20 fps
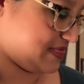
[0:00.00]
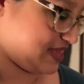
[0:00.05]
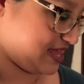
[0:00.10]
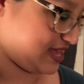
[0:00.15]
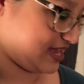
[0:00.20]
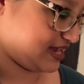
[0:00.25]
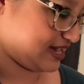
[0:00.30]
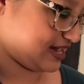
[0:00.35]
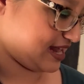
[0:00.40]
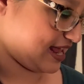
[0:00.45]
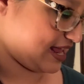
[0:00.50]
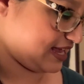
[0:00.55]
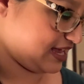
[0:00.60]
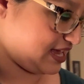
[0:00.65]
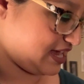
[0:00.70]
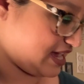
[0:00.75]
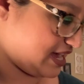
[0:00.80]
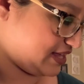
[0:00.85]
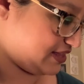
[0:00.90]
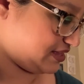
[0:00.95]
then I
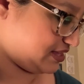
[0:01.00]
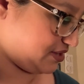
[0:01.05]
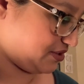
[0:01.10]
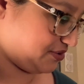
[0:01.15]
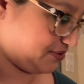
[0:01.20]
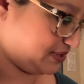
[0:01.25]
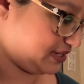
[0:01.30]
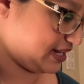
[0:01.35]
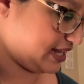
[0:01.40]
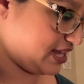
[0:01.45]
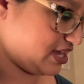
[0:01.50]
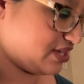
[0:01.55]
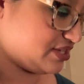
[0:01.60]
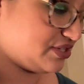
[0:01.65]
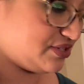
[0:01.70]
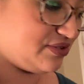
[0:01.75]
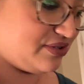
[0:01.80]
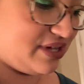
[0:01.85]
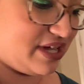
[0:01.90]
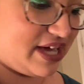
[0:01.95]

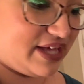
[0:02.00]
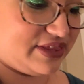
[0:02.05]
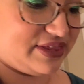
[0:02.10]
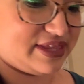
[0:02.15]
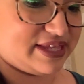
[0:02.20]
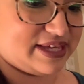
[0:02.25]
also got